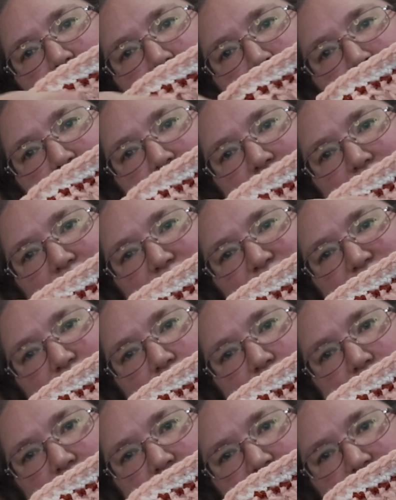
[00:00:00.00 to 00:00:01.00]
the pink
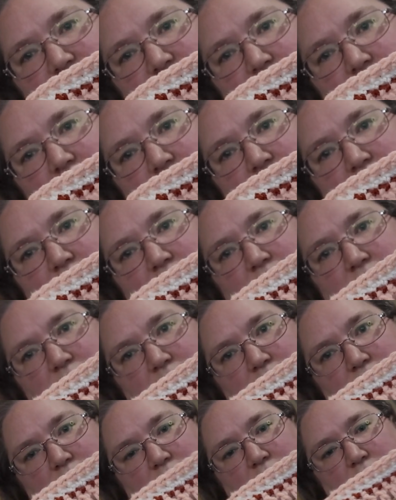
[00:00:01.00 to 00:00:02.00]
salt
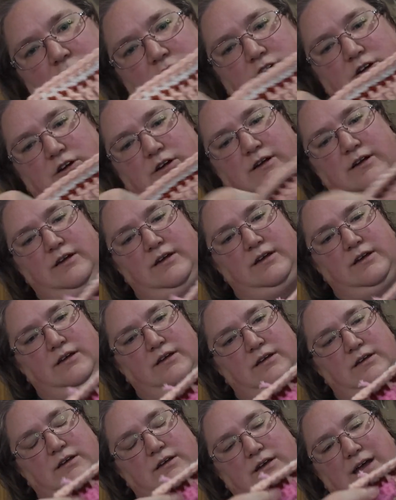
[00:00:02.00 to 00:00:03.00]
color.
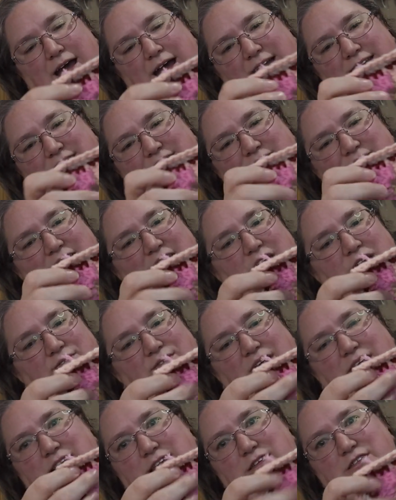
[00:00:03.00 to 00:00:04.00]
I didn't have
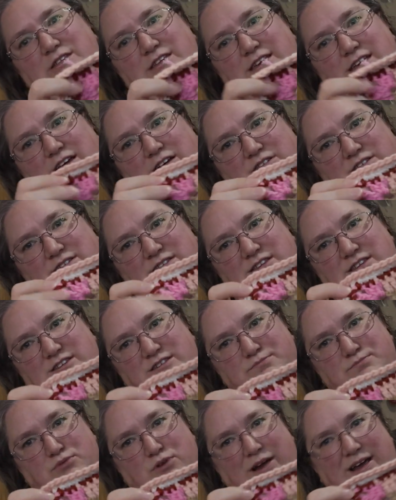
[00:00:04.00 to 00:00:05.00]
anything else
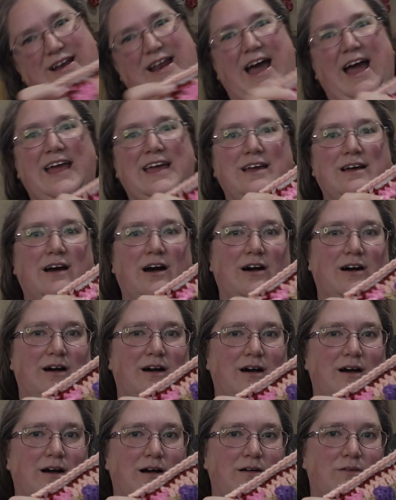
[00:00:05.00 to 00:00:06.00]
this bright. I
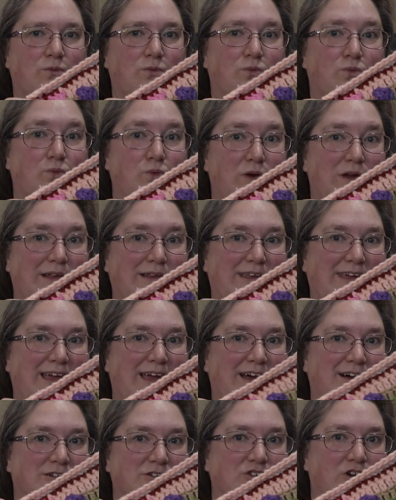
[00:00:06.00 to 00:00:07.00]
really
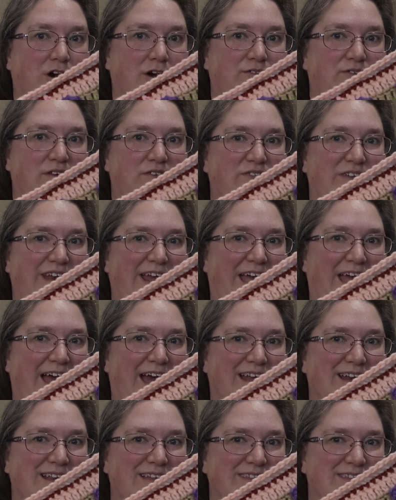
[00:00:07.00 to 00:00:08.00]
held off even
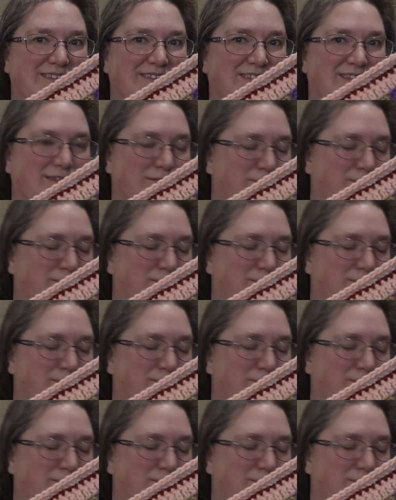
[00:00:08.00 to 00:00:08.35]
adding this to